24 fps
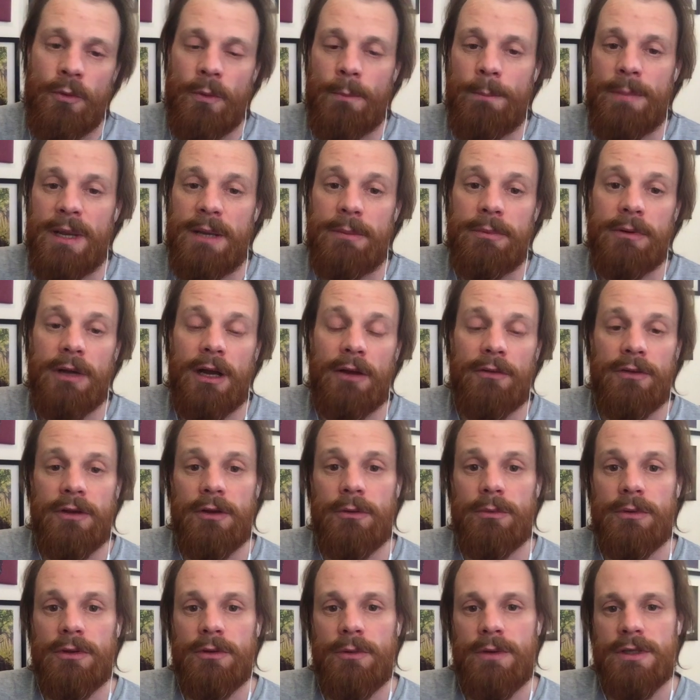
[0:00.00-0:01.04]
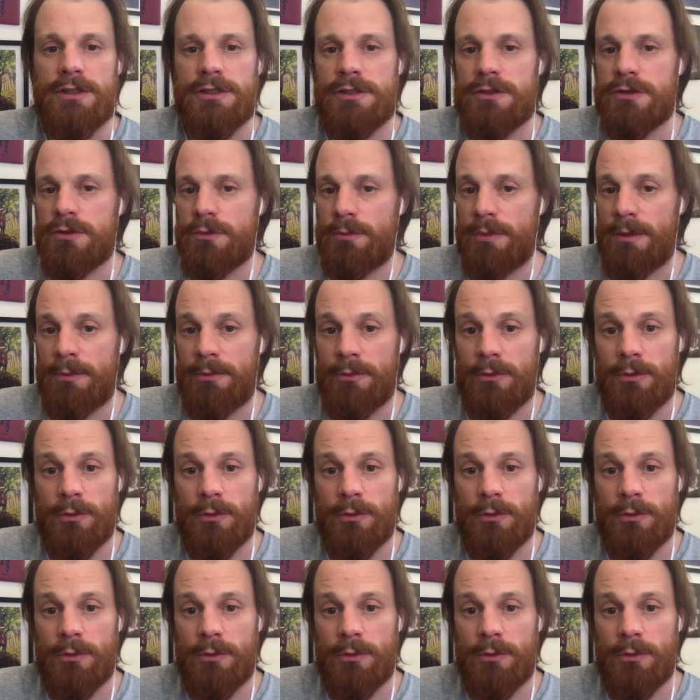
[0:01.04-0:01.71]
people out there with questions or people